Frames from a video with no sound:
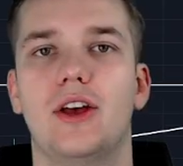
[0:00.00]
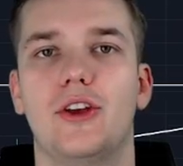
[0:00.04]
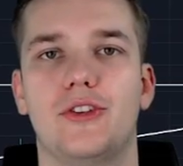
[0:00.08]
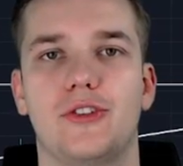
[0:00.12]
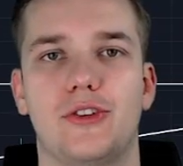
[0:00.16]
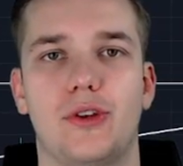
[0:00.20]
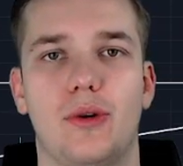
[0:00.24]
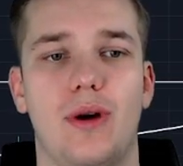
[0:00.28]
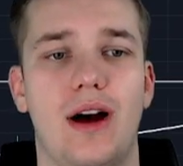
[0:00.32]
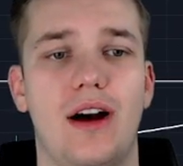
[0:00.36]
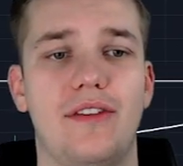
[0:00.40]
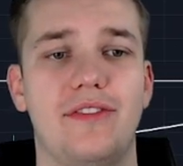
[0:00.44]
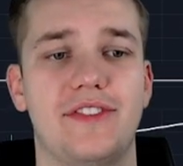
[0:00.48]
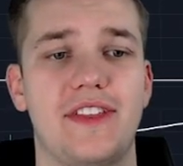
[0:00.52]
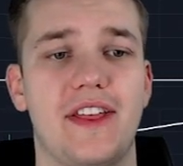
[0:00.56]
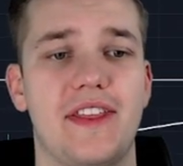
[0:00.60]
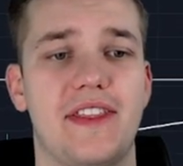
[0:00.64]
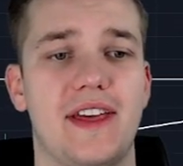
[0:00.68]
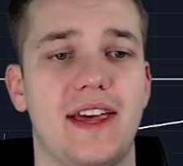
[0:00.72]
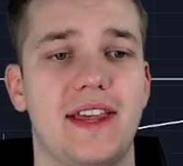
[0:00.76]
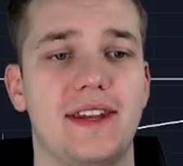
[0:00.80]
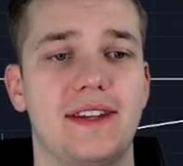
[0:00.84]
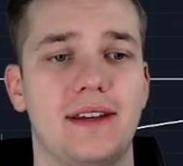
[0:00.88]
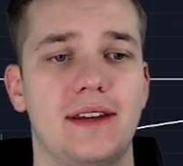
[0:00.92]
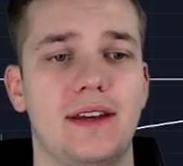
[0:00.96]
So after
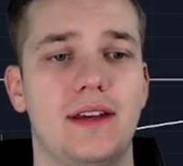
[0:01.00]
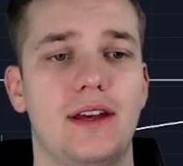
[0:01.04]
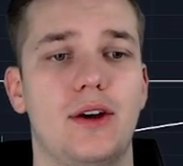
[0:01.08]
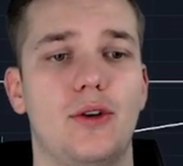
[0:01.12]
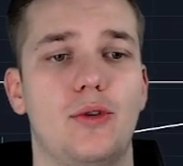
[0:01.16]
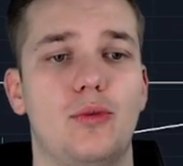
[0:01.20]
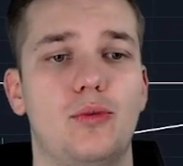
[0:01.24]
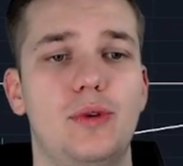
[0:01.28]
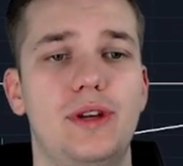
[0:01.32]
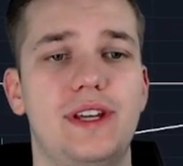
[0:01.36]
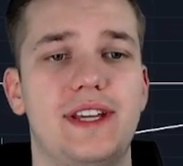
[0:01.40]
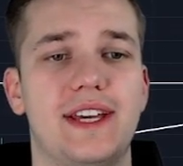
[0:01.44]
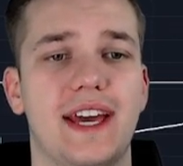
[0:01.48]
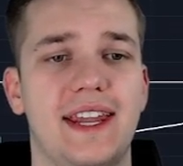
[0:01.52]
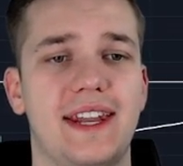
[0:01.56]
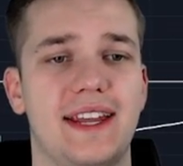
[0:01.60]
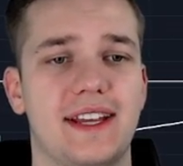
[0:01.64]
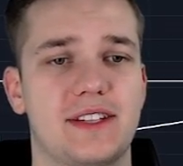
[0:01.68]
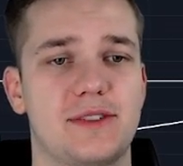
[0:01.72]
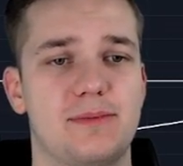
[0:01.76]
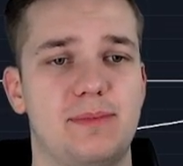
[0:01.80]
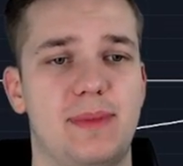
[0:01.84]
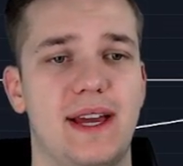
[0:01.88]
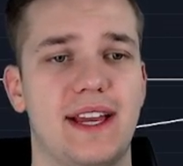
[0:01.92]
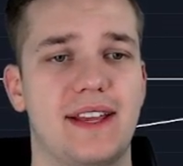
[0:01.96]
that, we can
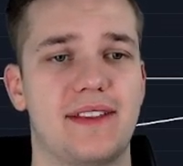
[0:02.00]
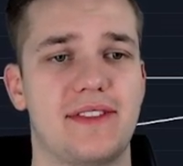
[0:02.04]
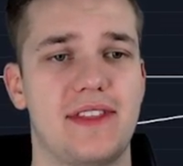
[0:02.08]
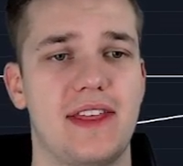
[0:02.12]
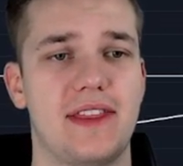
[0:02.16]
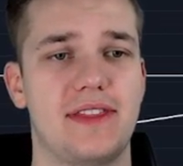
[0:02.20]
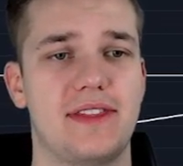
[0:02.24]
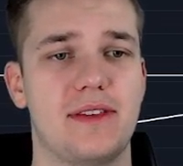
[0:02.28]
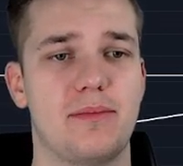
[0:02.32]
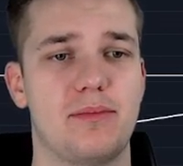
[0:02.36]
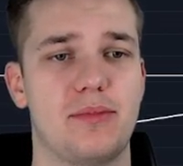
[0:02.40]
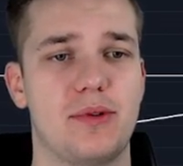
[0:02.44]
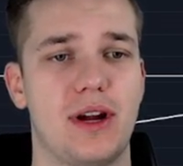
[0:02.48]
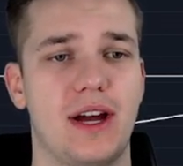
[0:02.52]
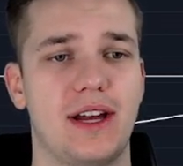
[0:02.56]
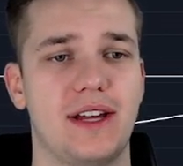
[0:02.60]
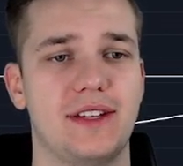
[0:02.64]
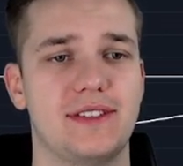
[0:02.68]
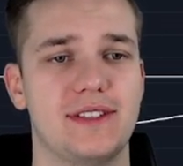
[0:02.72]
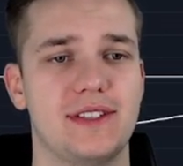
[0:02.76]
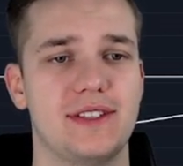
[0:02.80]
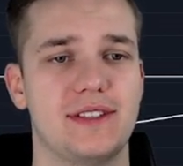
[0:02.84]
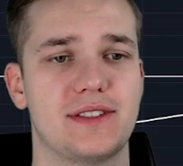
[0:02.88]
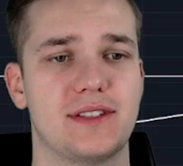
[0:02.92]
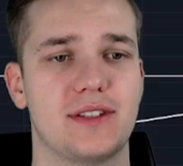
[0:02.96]
expect that the
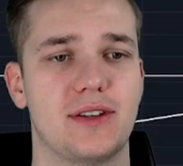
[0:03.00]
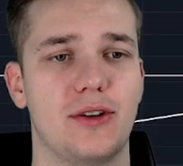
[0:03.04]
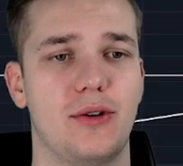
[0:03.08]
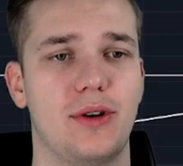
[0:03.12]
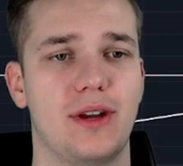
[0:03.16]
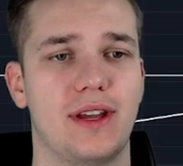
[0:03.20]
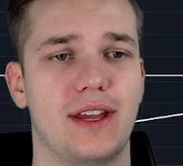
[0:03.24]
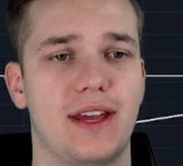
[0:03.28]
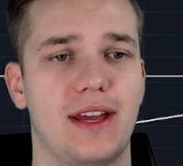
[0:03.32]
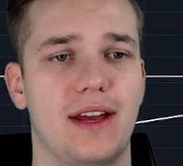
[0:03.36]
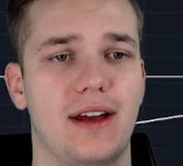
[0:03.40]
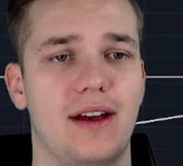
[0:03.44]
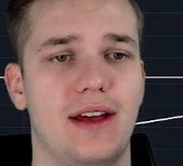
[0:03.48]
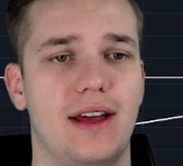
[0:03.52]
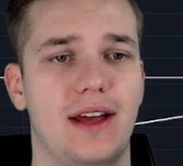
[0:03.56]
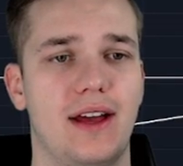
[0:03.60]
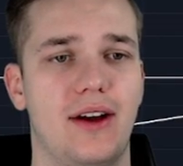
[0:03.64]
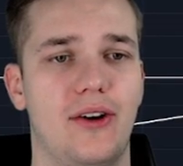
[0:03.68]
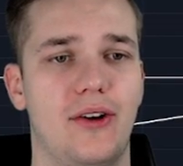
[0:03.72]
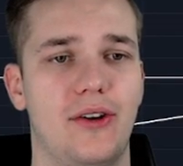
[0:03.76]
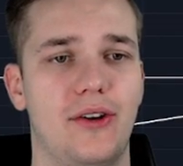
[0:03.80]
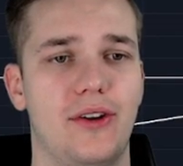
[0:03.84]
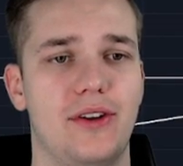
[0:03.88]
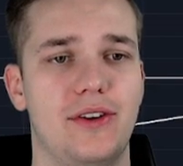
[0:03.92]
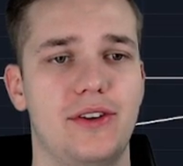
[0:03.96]
price is going
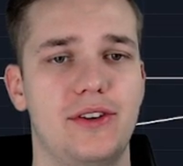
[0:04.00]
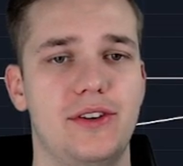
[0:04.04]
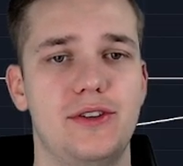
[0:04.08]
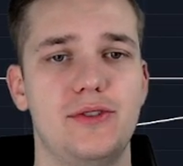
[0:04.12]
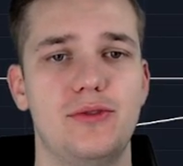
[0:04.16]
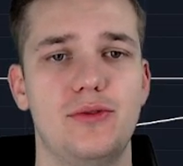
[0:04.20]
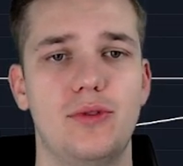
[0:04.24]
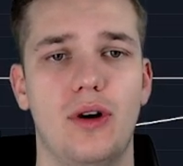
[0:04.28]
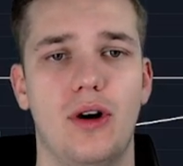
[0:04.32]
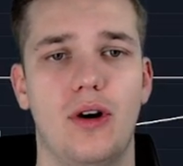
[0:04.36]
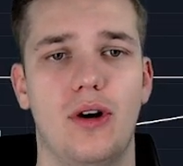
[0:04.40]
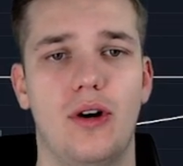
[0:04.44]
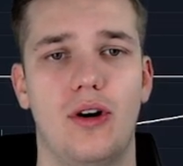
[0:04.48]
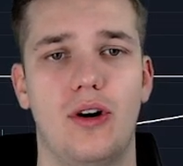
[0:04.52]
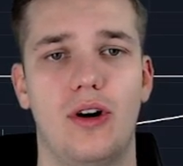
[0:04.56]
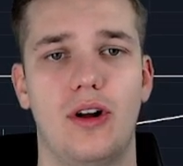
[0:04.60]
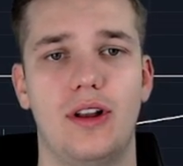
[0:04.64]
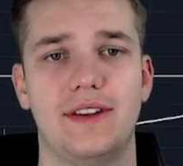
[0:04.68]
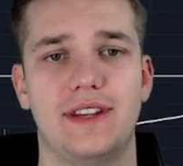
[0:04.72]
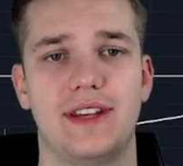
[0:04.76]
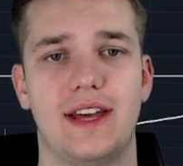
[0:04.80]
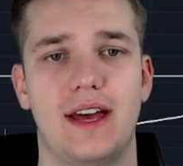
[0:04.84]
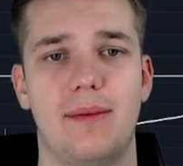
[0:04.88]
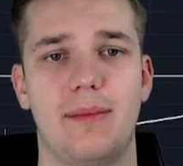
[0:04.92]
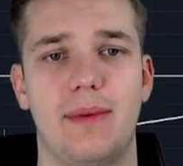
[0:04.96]
on a new
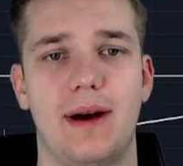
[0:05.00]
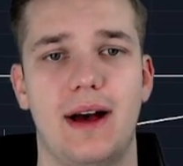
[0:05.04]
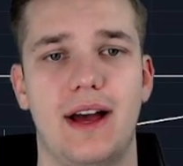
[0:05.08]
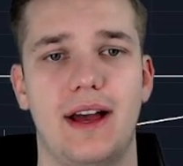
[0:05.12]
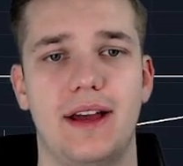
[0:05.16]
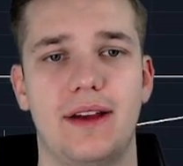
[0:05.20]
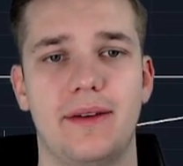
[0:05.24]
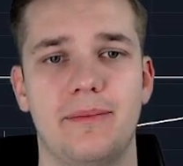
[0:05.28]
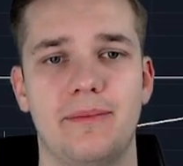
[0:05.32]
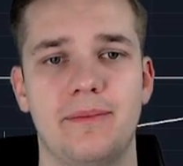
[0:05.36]
all-time high,